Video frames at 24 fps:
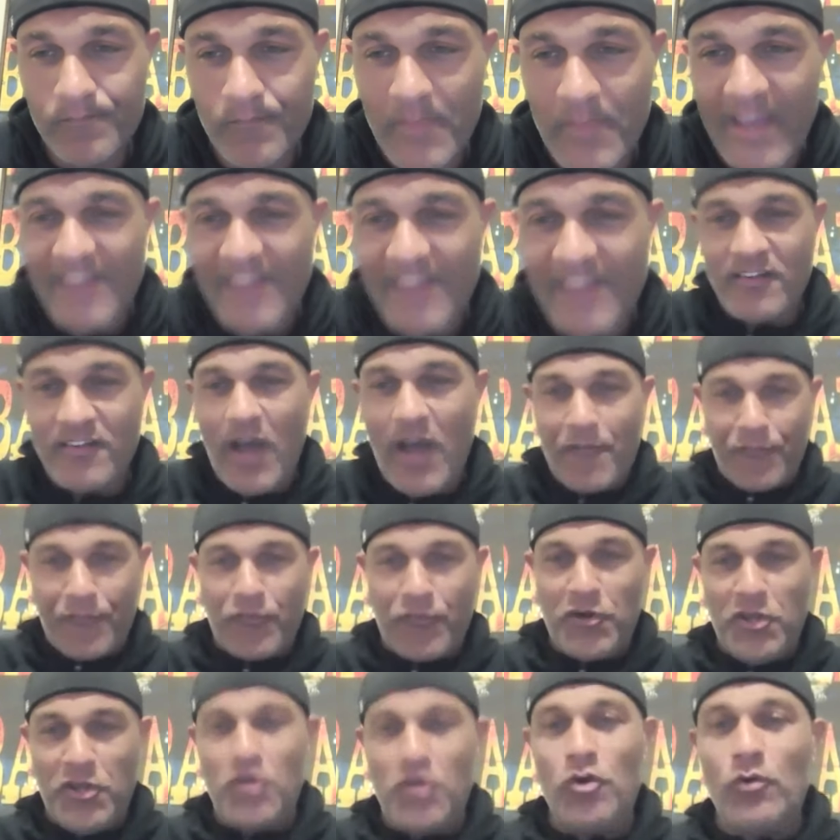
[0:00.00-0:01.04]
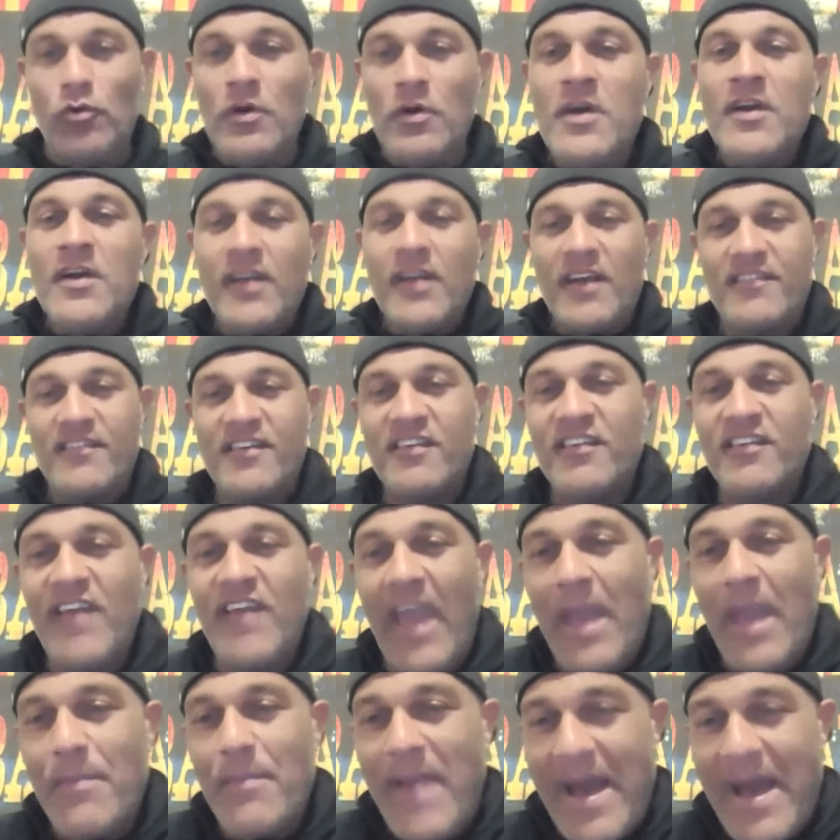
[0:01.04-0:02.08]
It's not for you because this
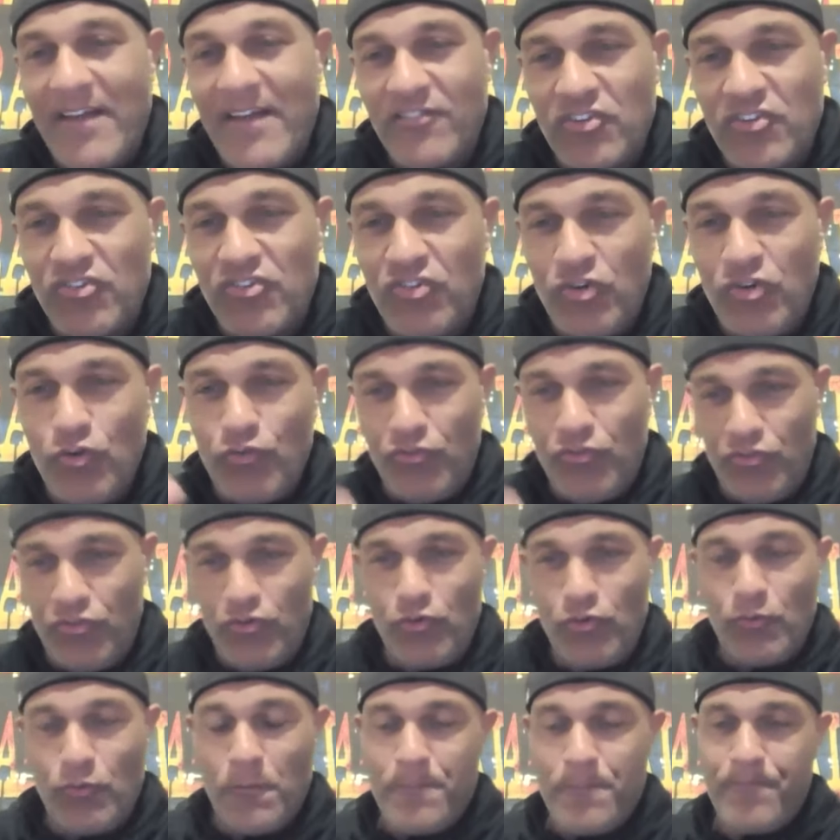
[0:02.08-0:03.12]
game has to choose you.